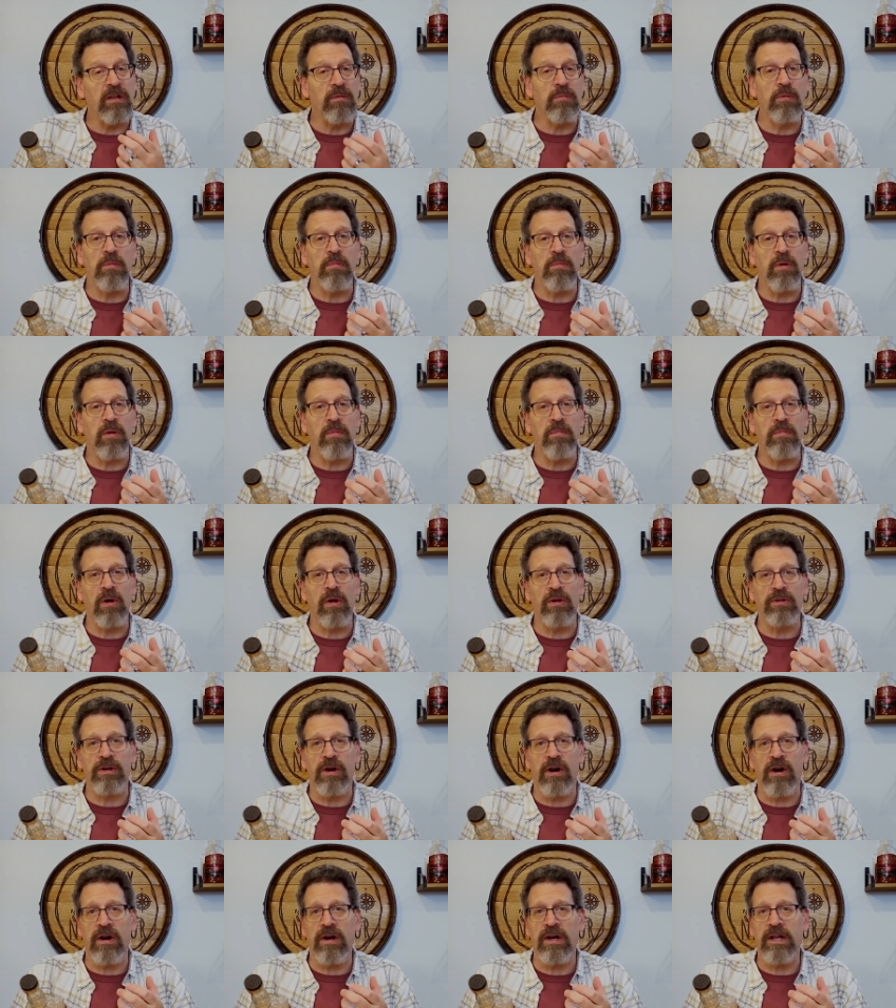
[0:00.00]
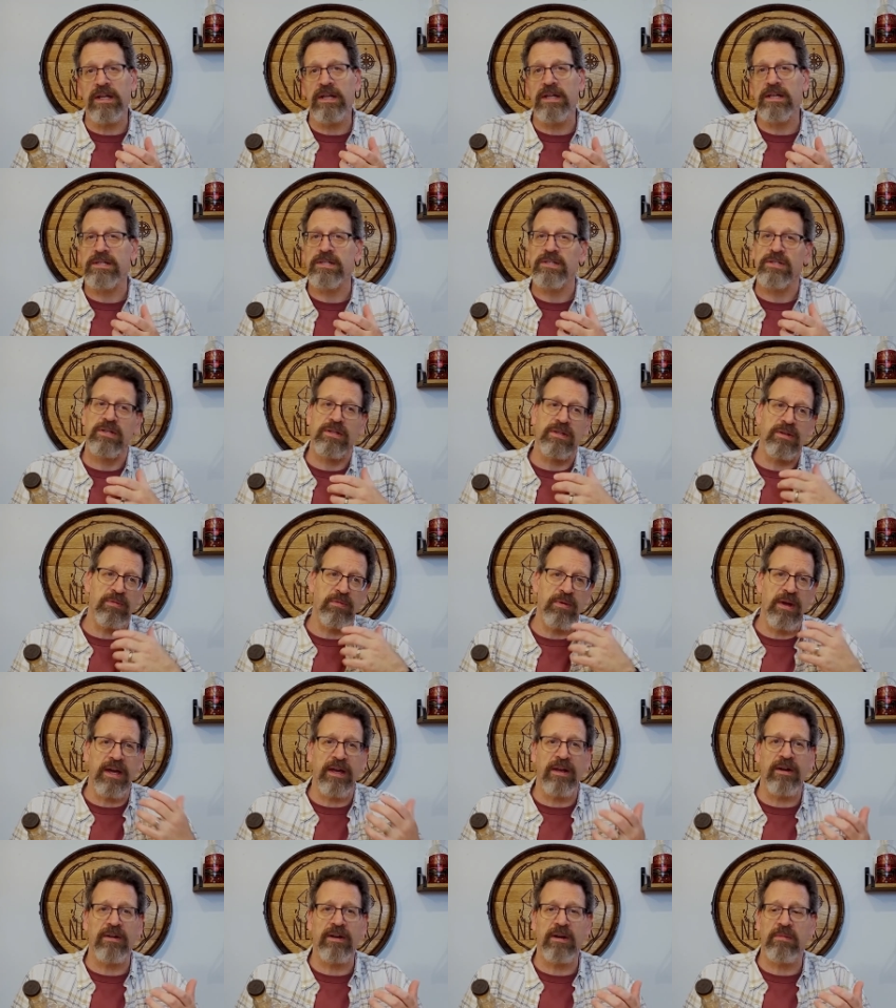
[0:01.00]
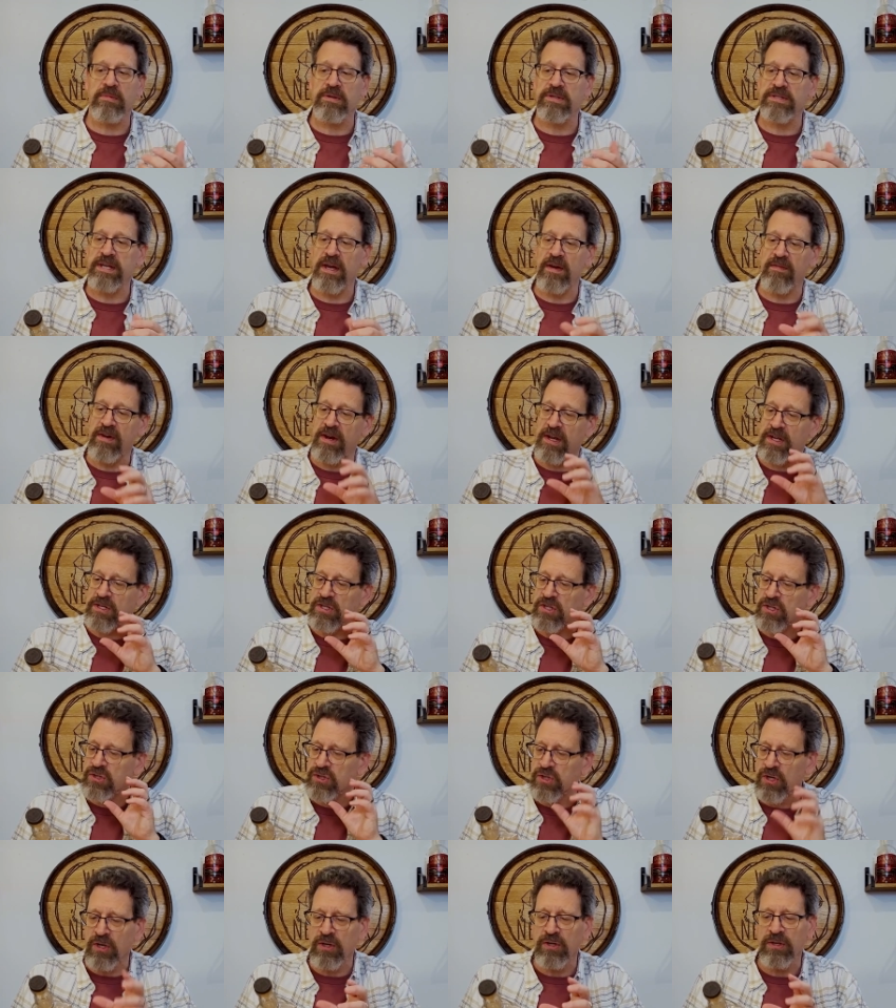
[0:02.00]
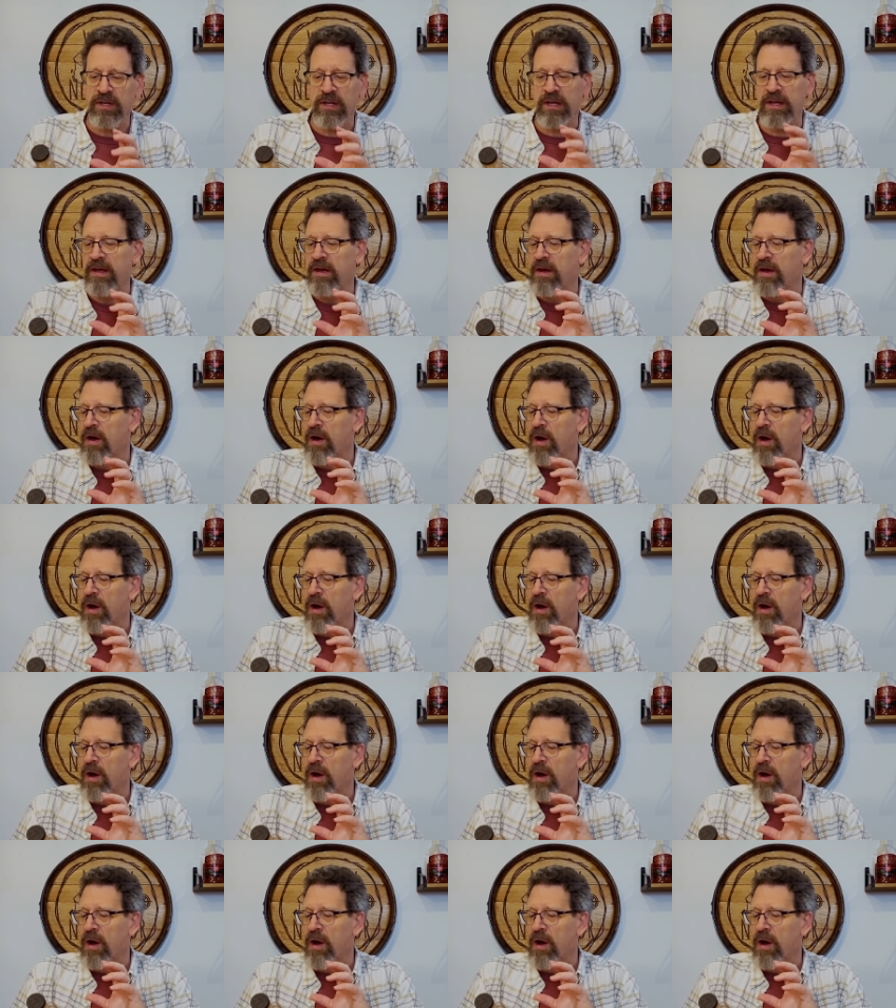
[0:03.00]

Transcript: little bit more malt hardiness to their regular number seven, and it's certainly